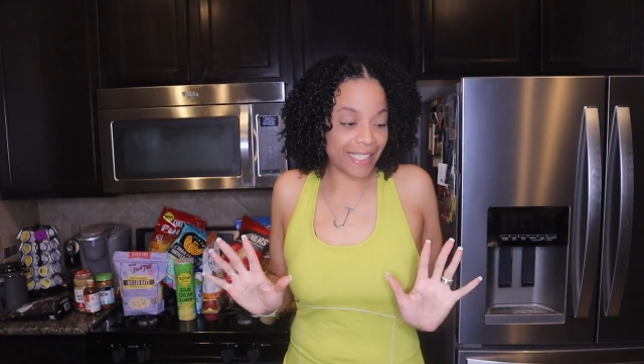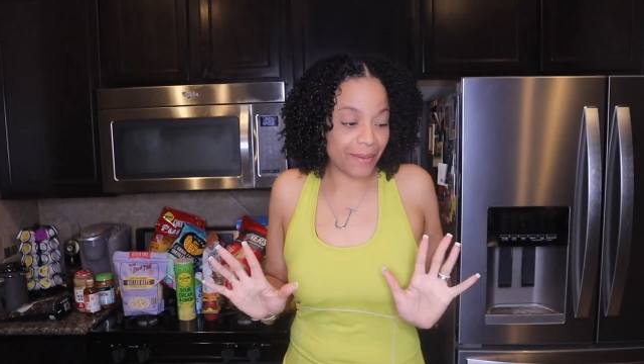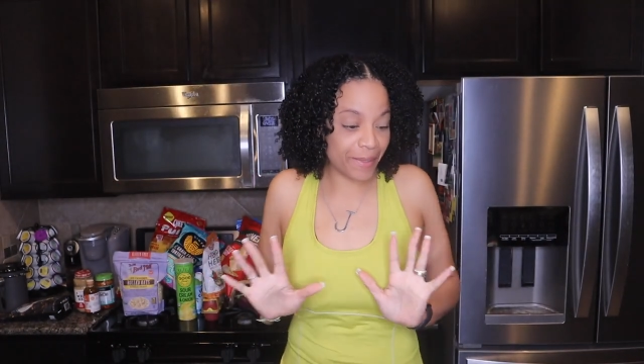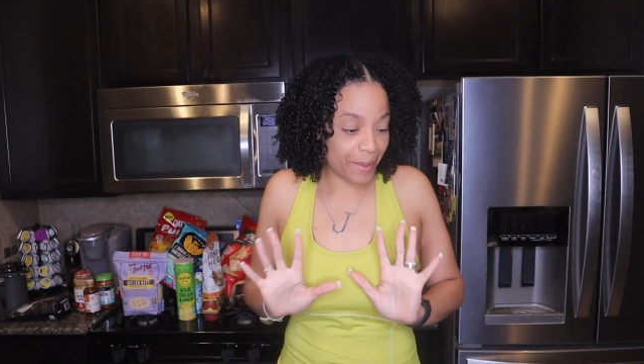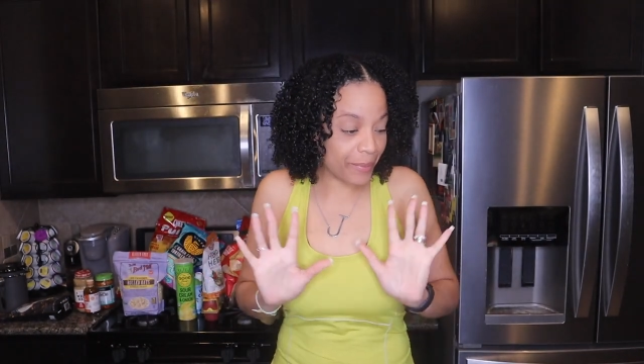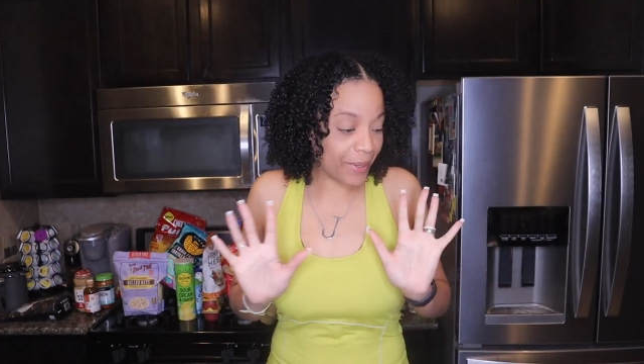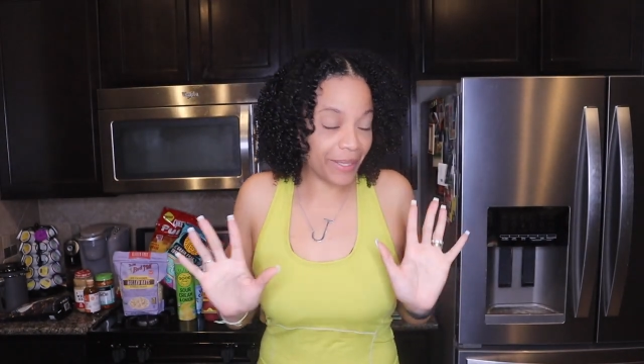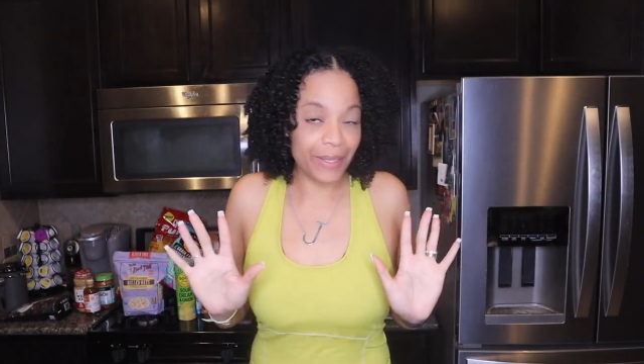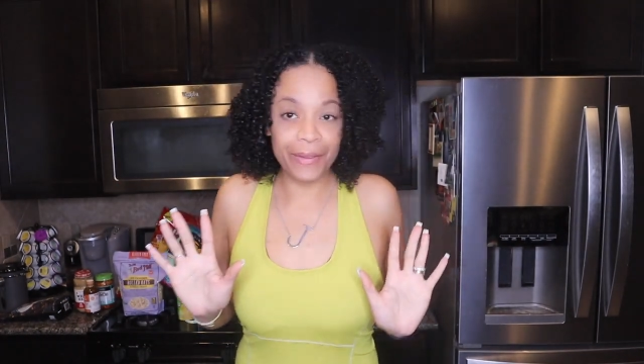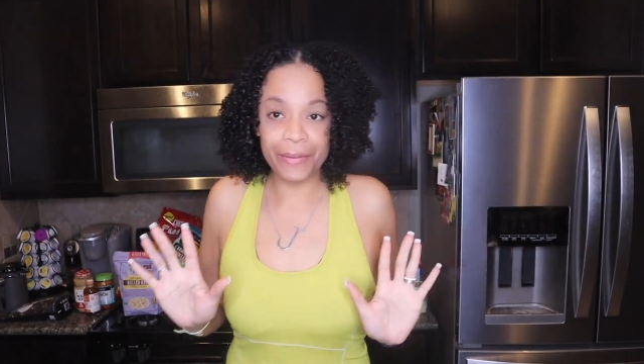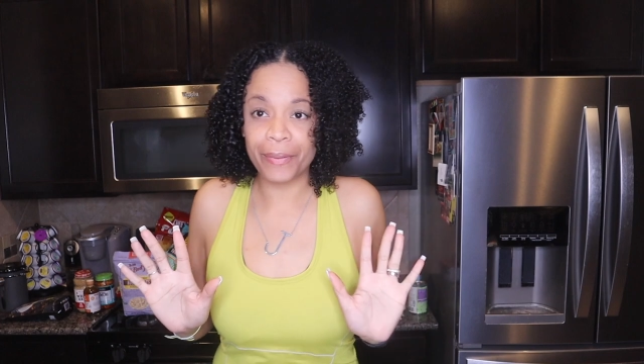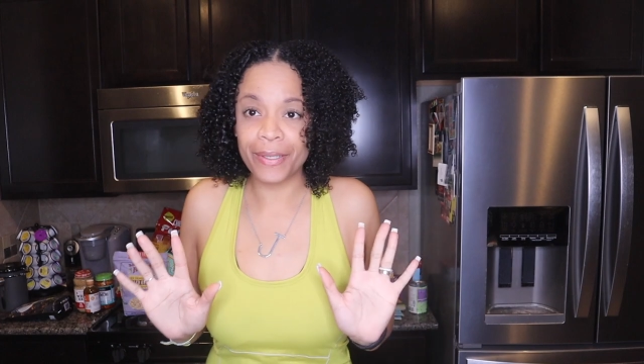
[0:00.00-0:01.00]
I'm like probably the
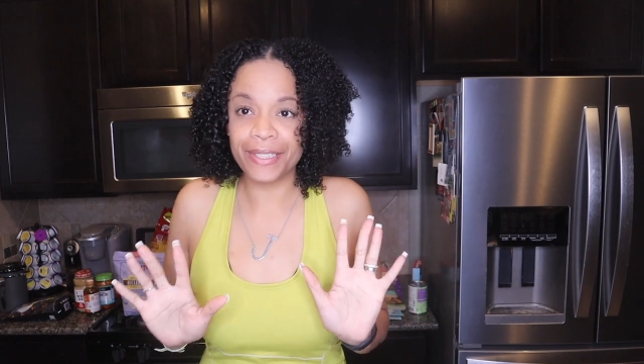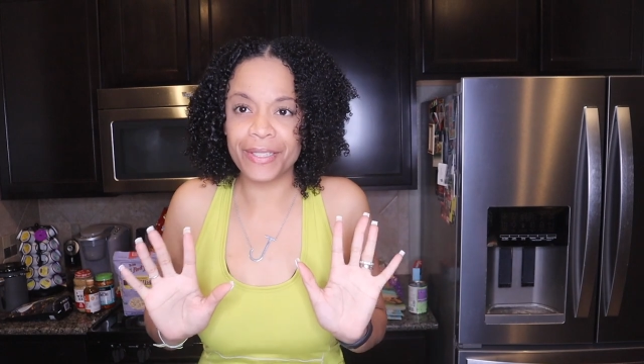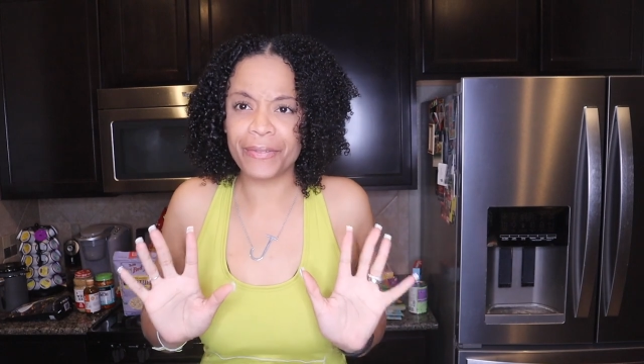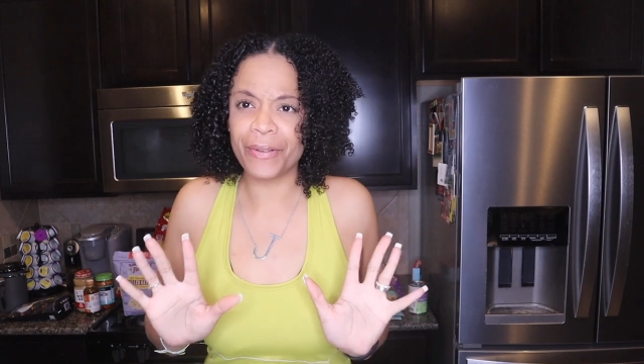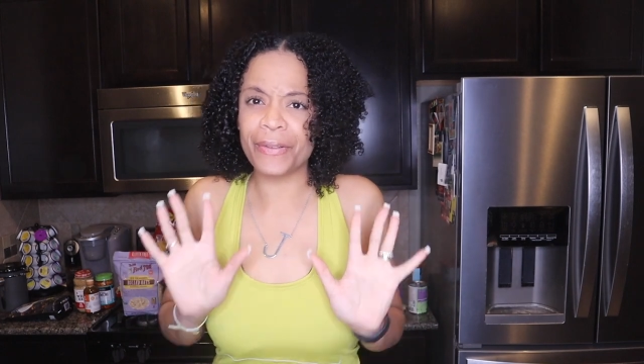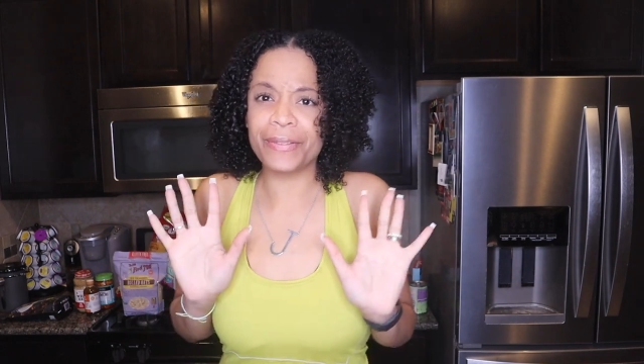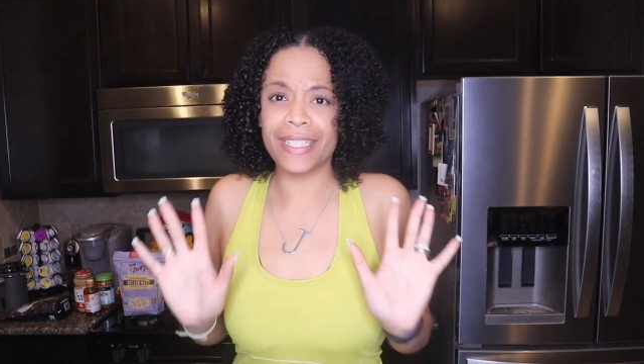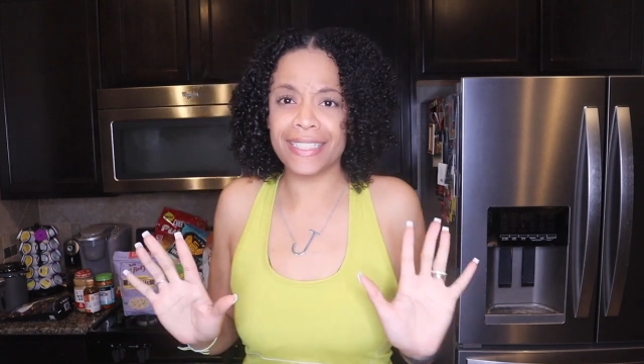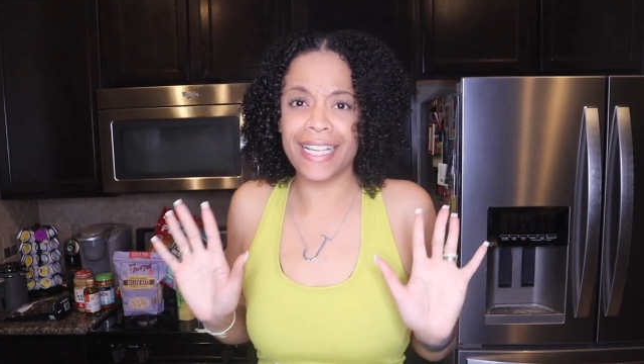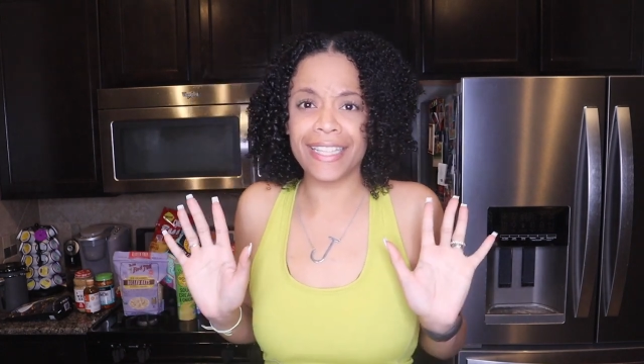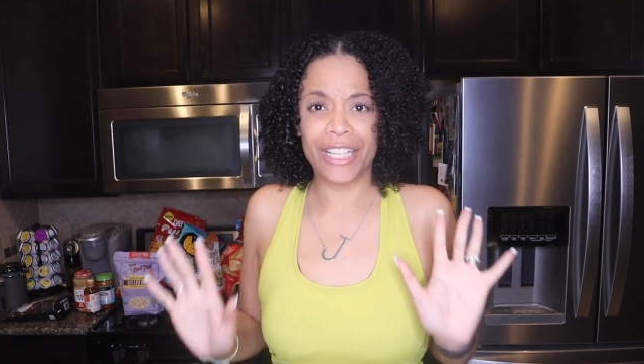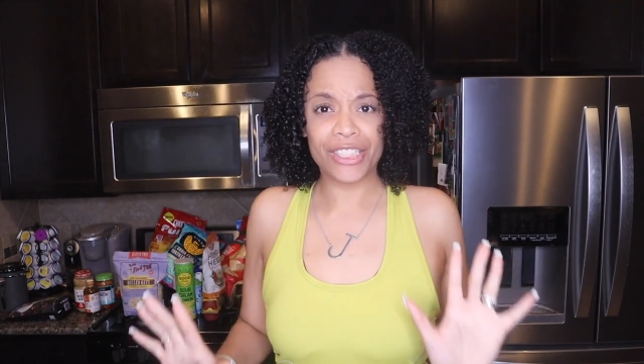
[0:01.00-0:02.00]
only person in the world who does
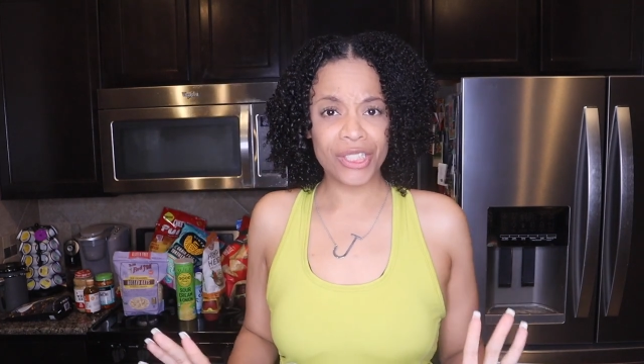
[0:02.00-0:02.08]
not like